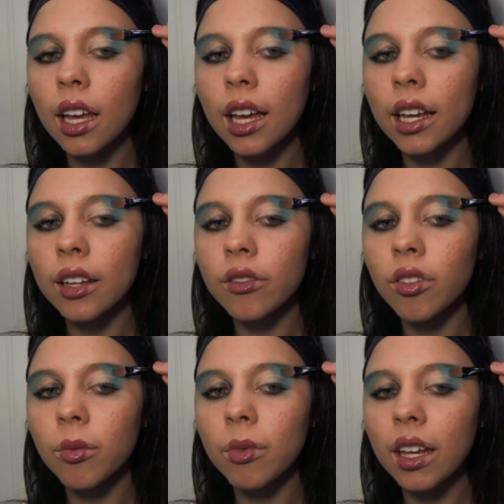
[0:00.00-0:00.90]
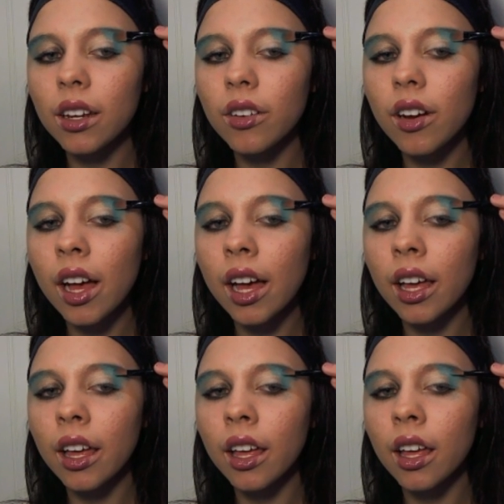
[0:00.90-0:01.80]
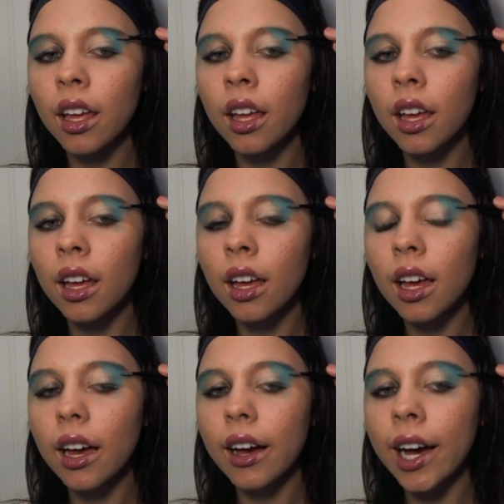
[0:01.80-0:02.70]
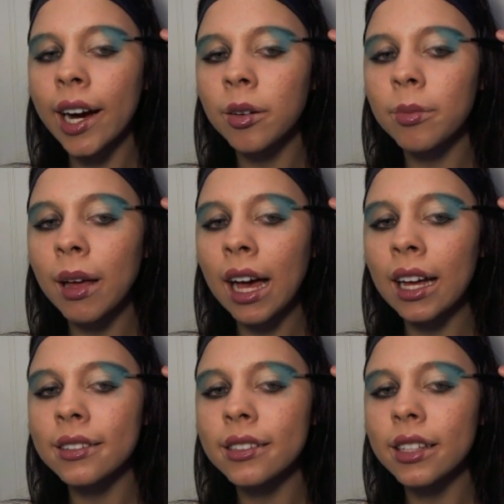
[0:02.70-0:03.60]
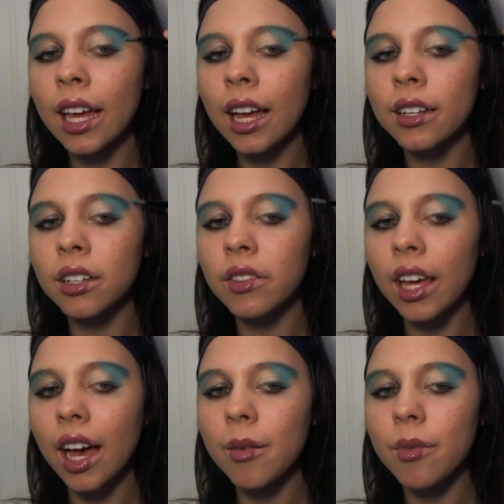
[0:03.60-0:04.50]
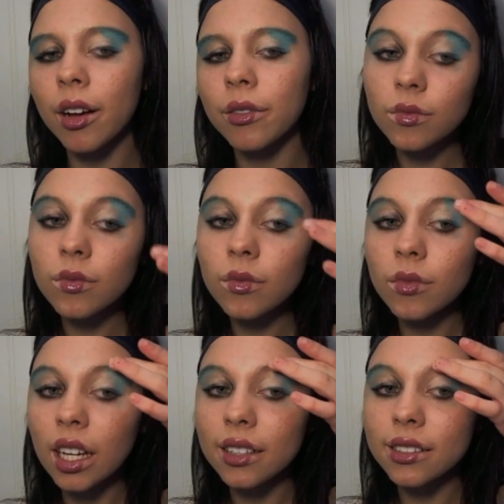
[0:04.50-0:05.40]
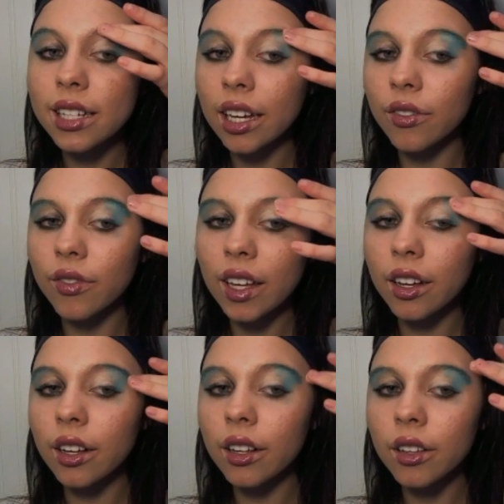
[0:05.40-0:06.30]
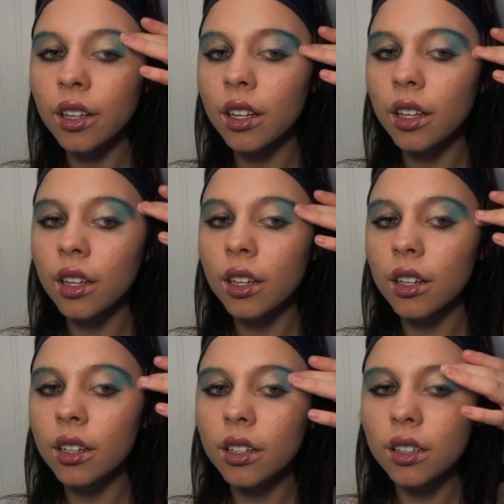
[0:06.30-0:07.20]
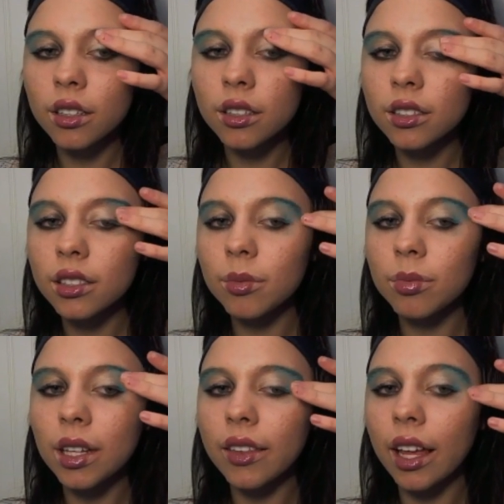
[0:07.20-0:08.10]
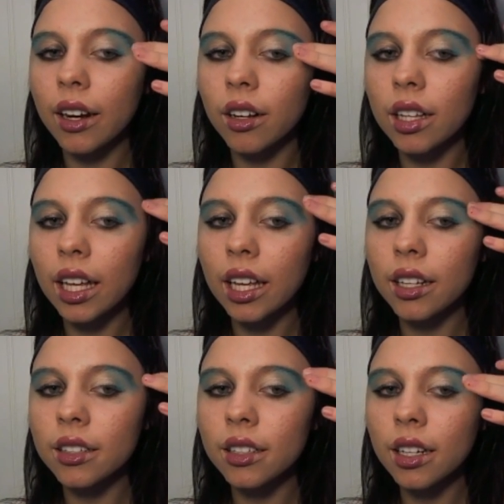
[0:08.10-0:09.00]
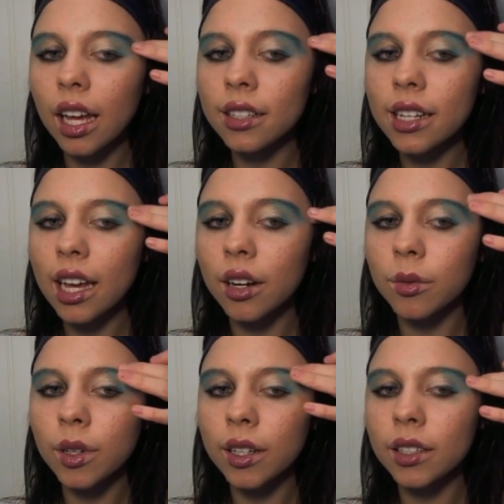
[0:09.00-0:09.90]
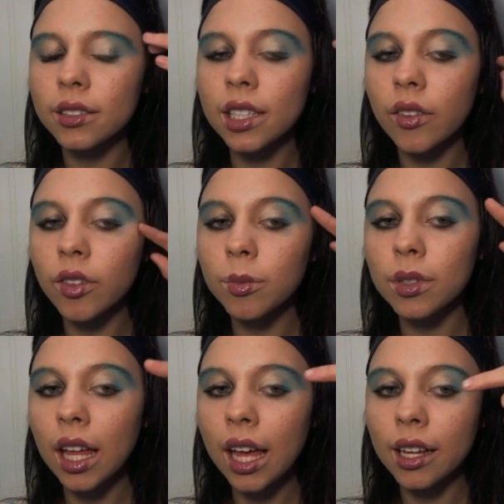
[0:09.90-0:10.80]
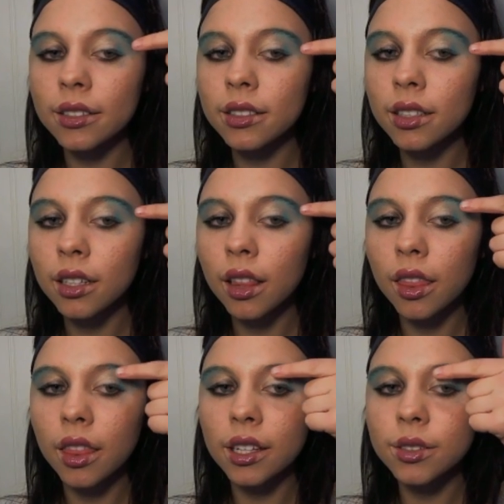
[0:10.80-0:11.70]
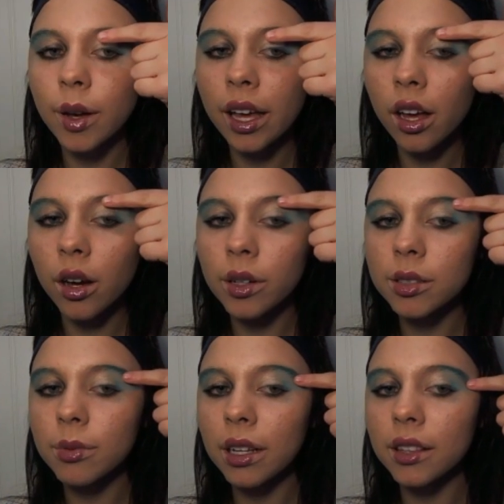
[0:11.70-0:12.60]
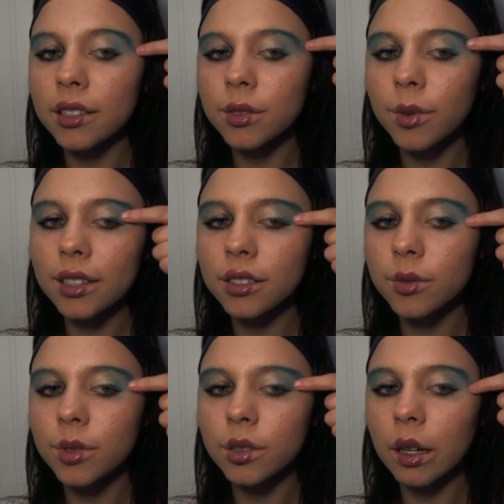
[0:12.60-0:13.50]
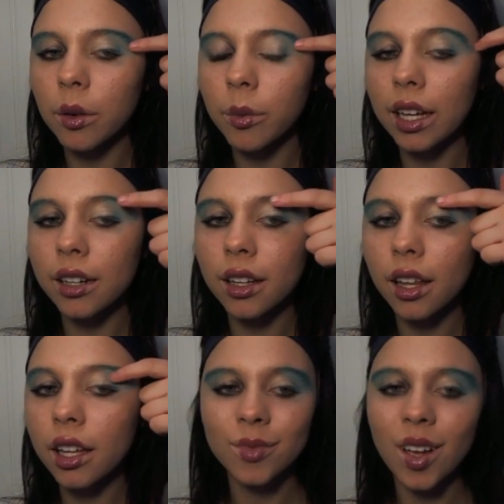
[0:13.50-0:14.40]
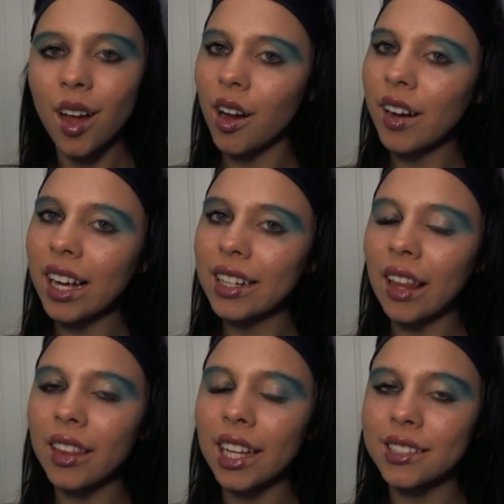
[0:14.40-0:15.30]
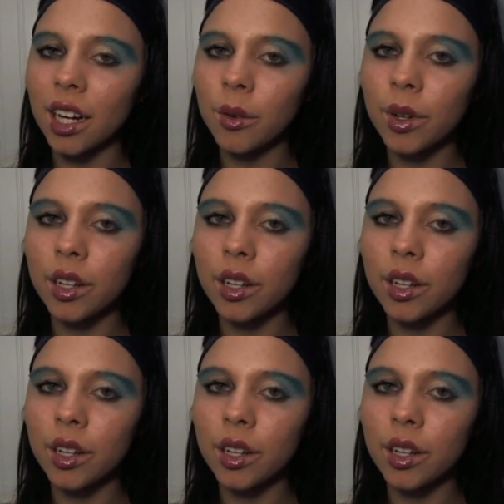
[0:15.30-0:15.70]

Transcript: in from the inner eye out past the end of the eyebrow. Take a finger to blend that all in and outwards. Never blend this way, always blend this way since we're doing a winged look. Alright, now that that's done, we're